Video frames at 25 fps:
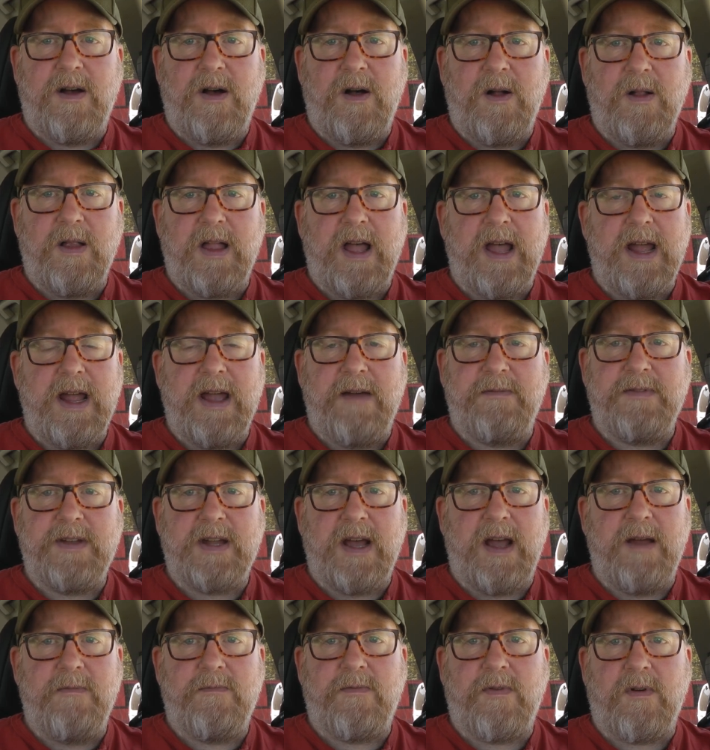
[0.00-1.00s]
all I have
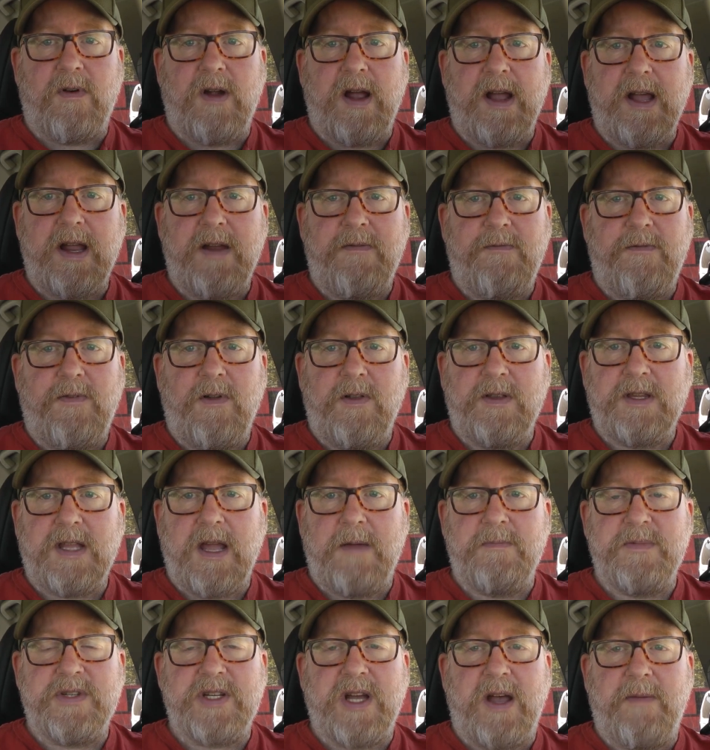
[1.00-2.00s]
time for. I got a
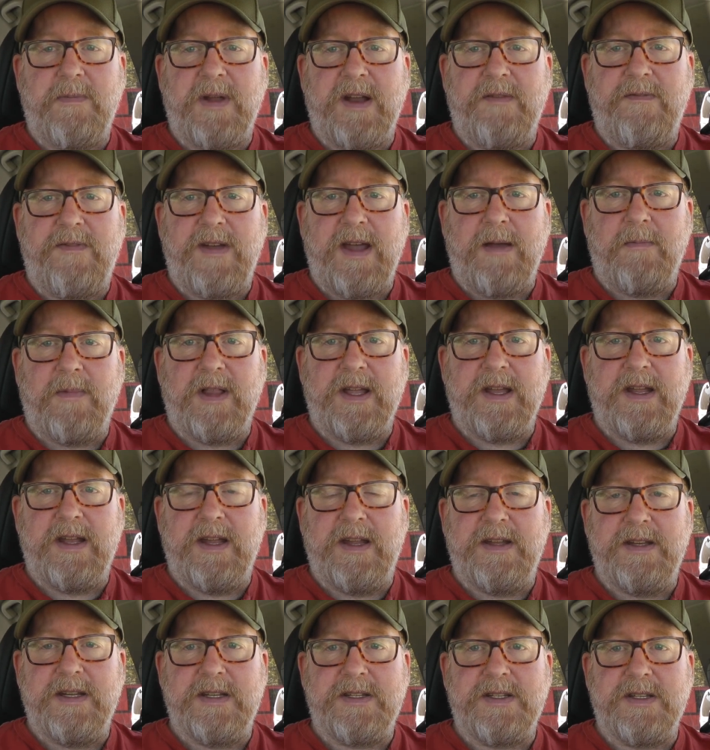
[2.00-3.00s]
full-time job and a family
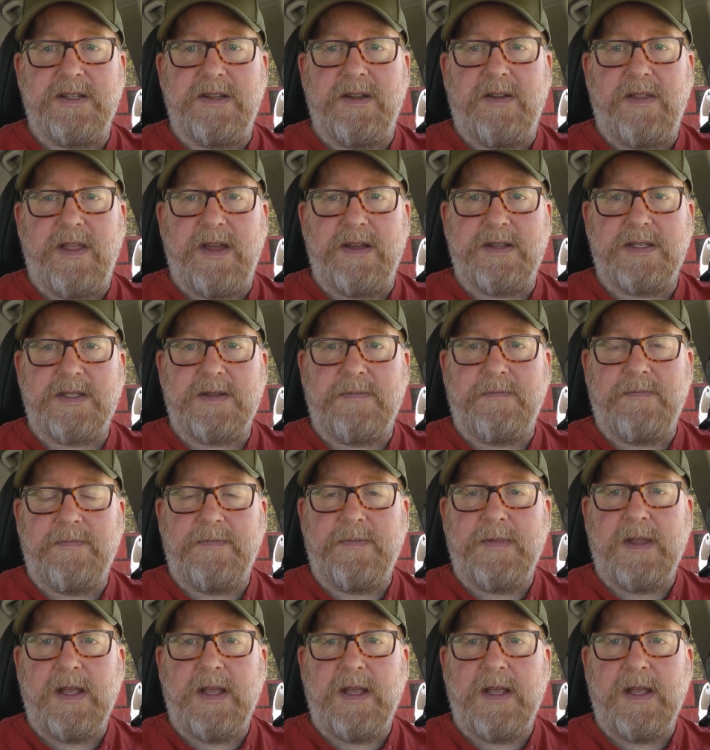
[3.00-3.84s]
in addition to this.